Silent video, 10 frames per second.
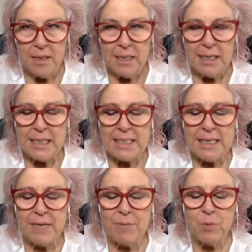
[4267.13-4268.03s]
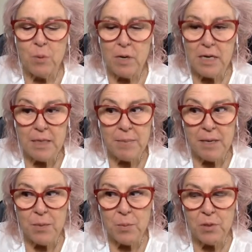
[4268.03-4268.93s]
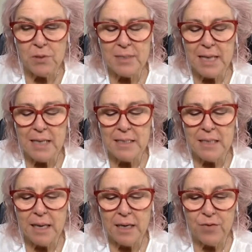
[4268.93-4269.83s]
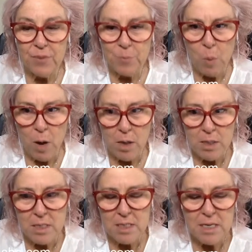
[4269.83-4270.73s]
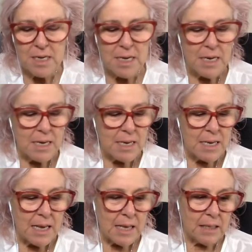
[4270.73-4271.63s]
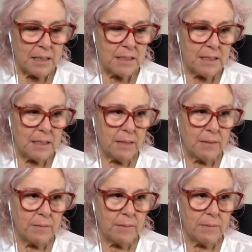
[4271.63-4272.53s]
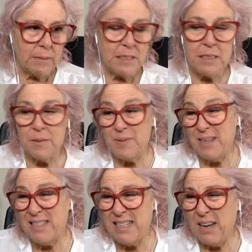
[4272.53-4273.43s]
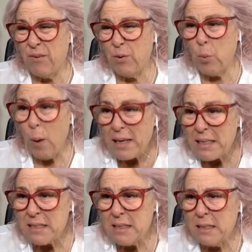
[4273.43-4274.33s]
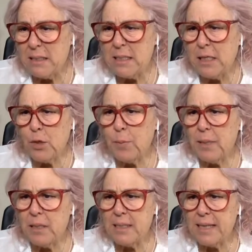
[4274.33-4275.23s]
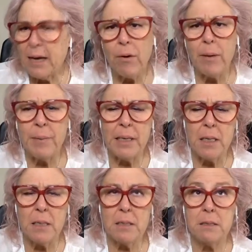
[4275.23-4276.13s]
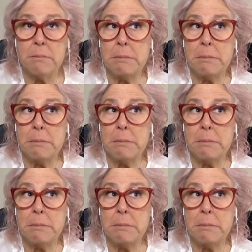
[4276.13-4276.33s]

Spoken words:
like I said, I've been walking many worlds. Last night I dream walked. This is a sacred quest, and it's a little bit scary because